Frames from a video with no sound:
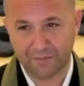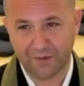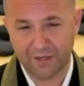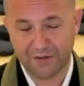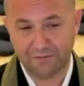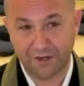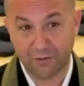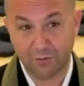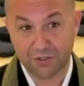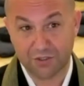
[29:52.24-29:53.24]
And define
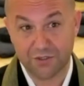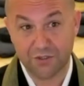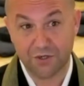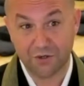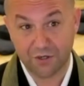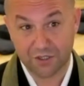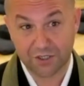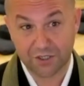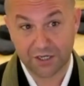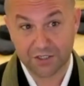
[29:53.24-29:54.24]
what's
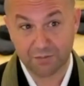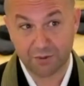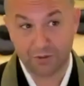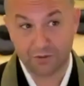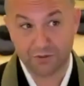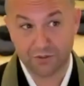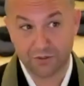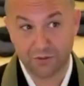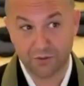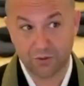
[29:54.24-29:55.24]
nourishing as opposed
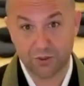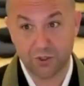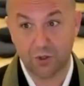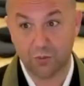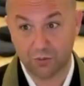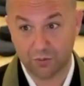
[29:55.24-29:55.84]
to don't.